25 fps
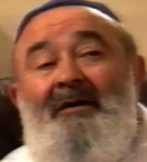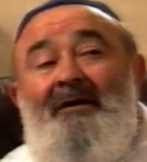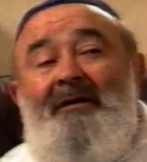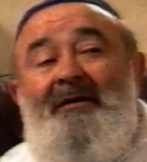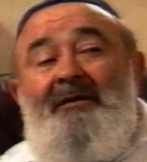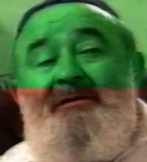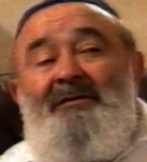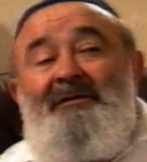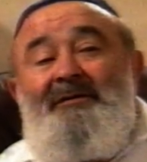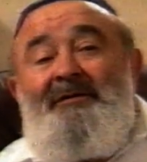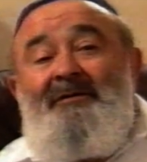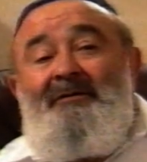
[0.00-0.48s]

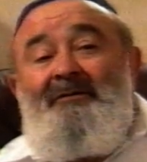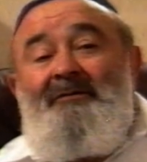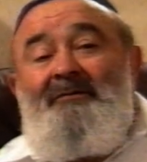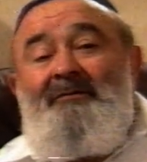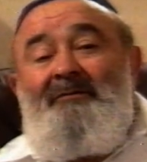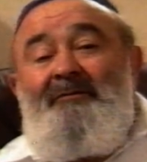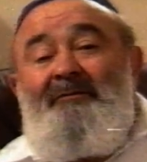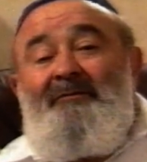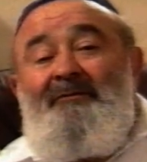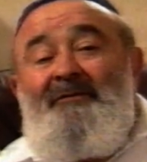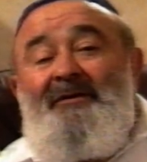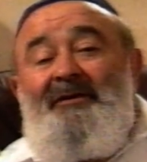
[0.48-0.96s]
so
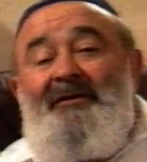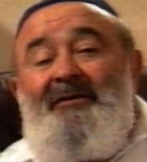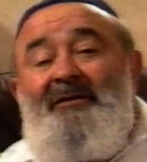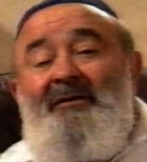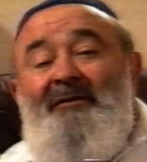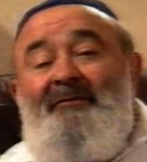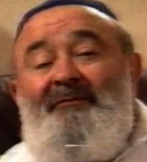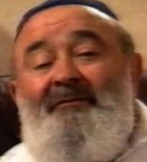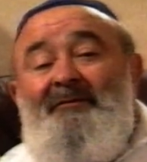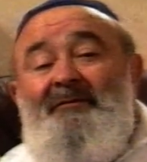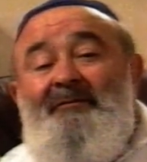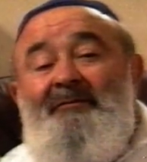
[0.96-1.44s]
very
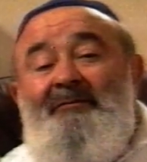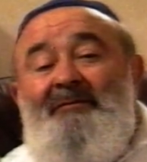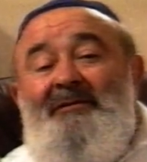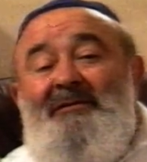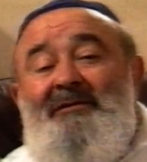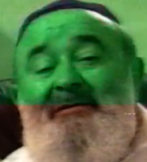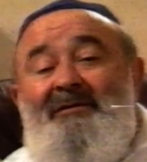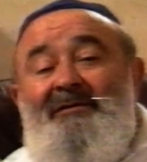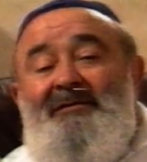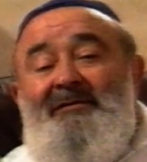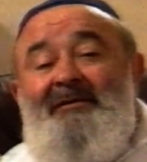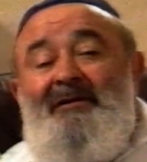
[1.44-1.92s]
often
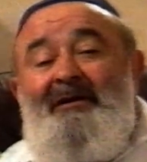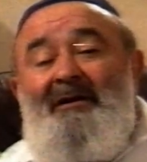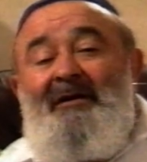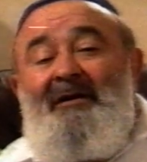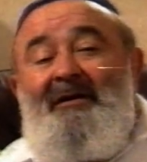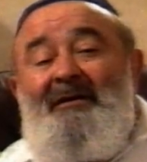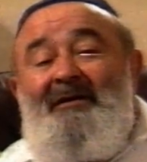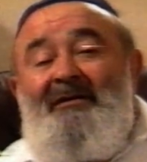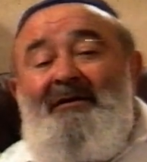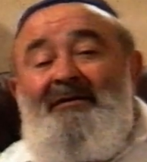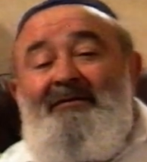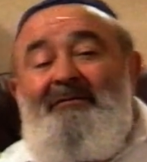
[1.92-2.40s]
Mr.
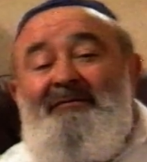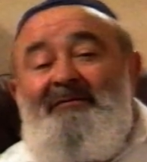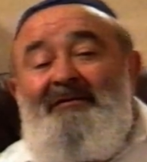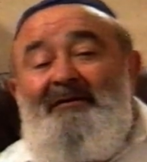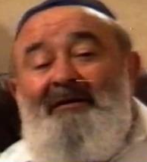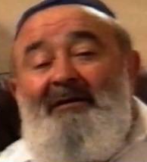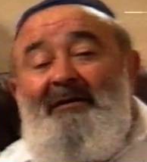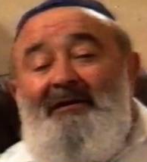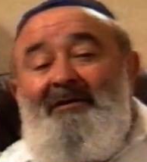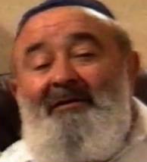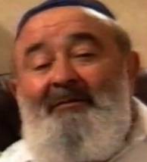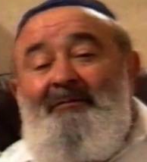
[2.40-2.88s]
Szilágyi, or
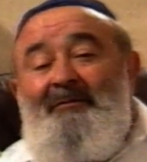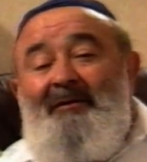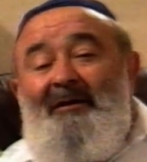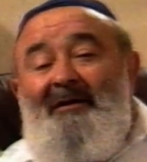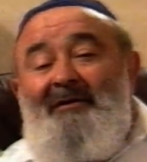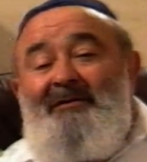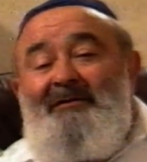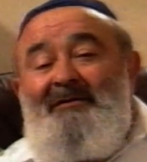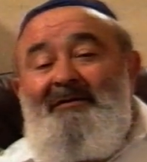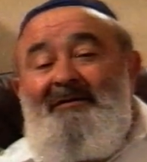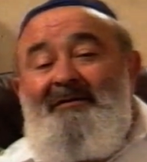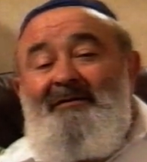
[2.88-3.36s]
Szilágyi
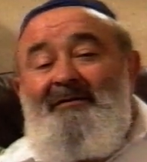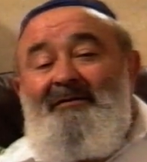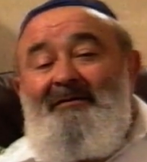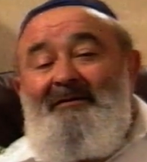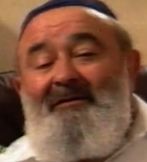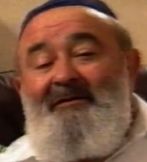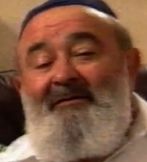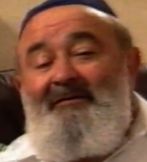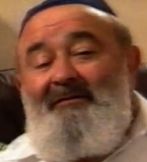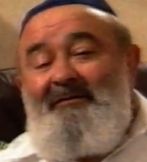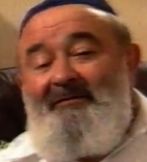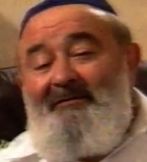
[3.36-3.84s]
Bácsi,
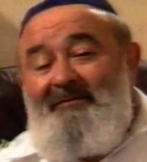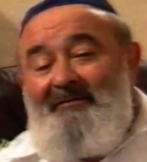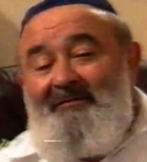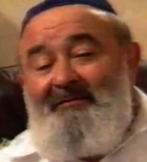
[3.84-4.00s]
or